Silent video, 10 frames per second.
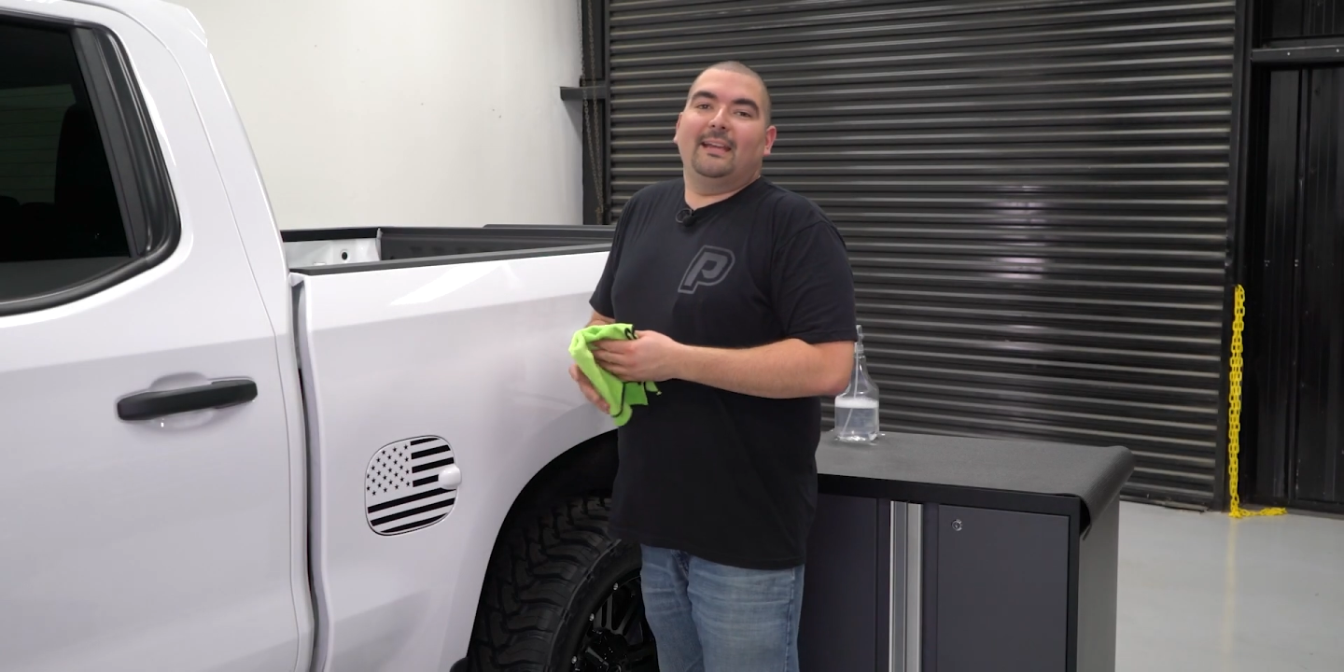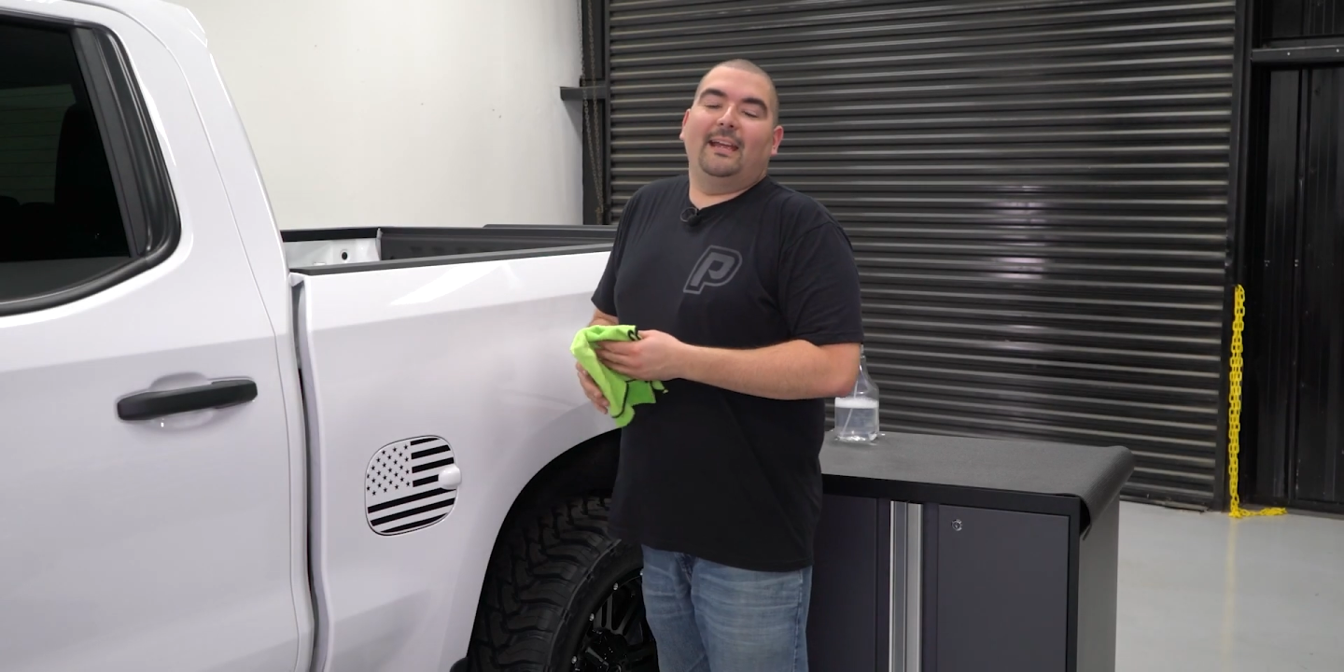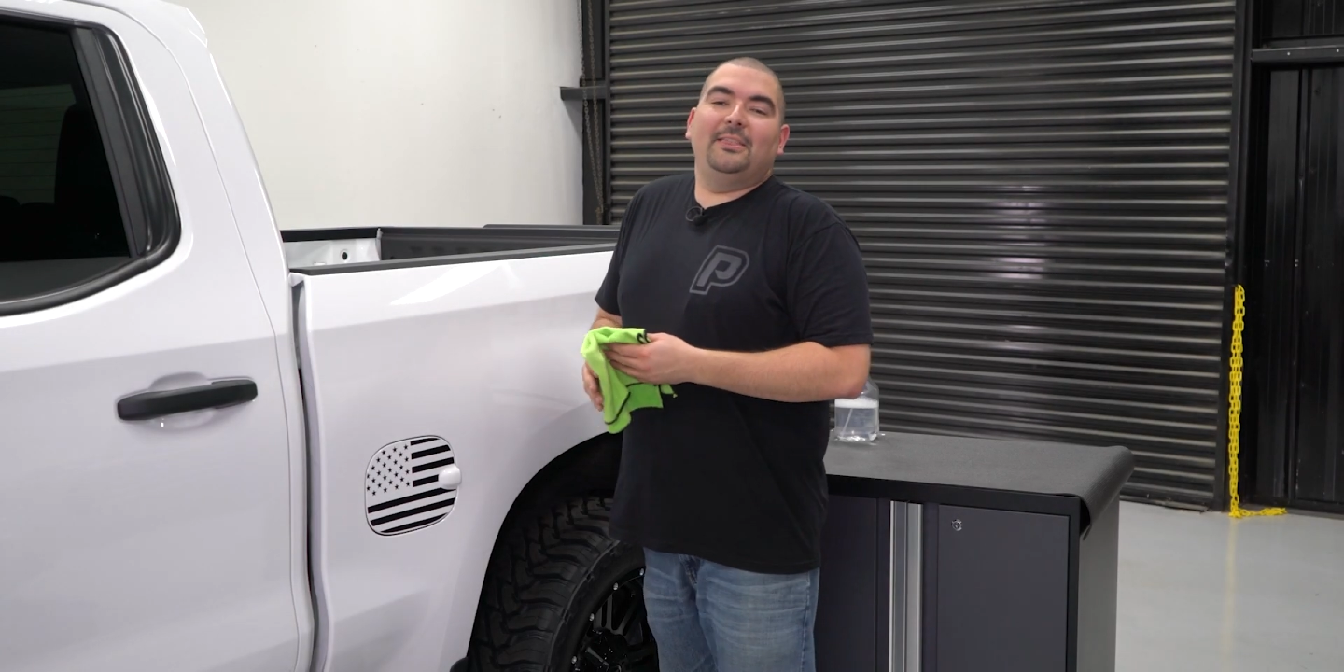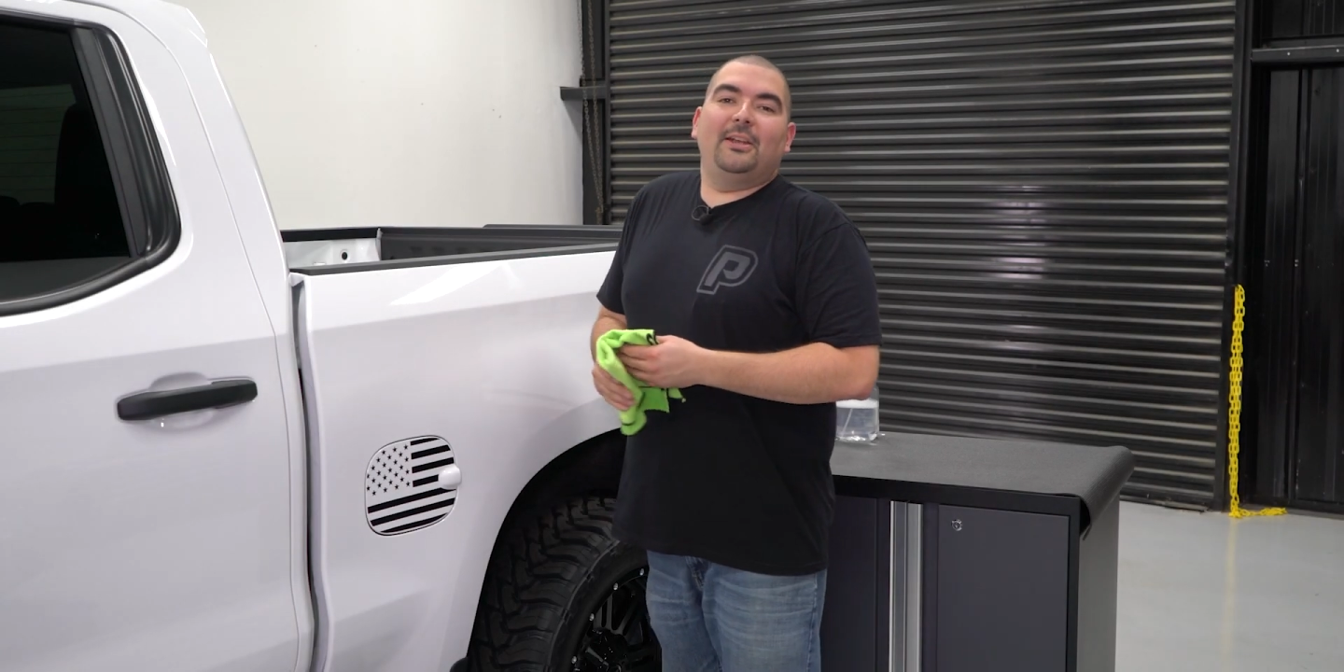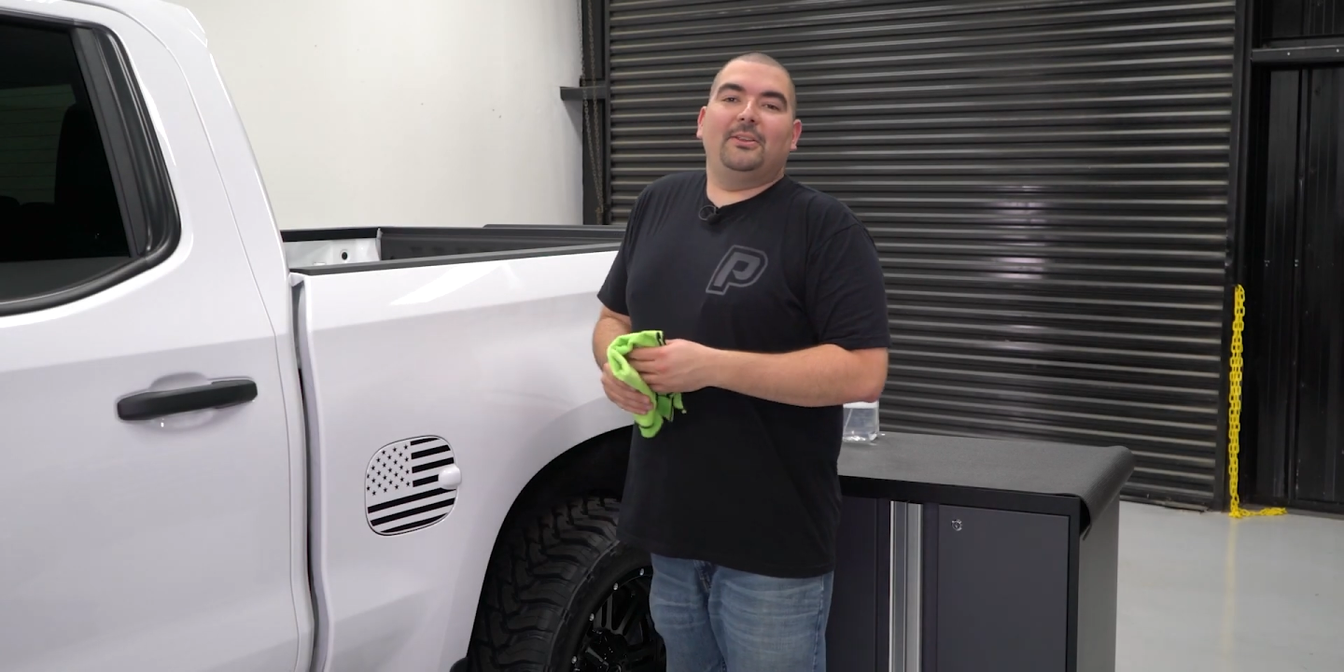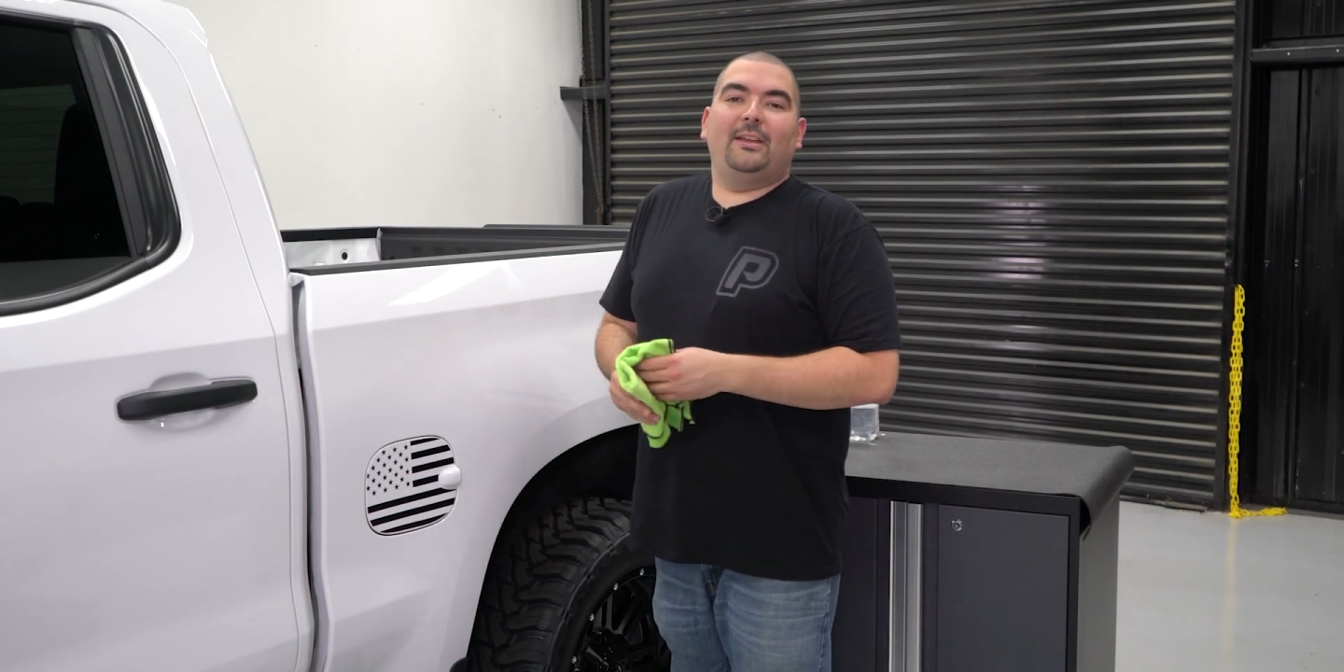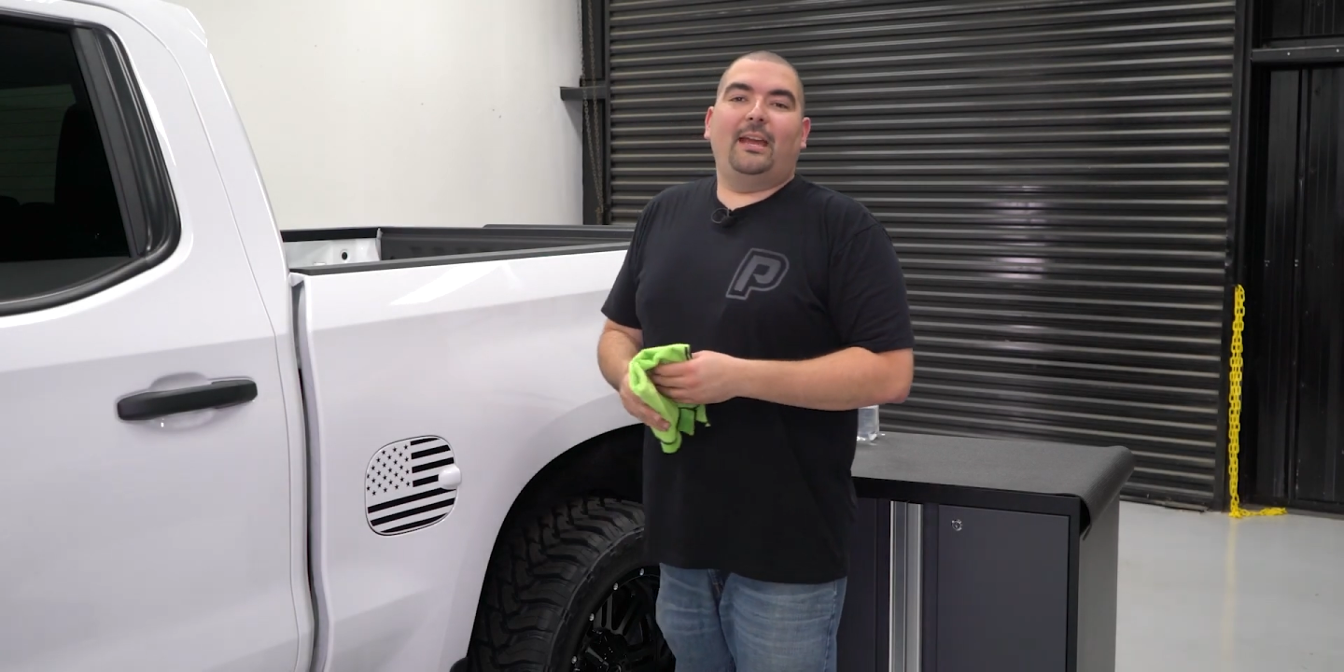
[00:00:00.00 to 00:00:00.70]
And there you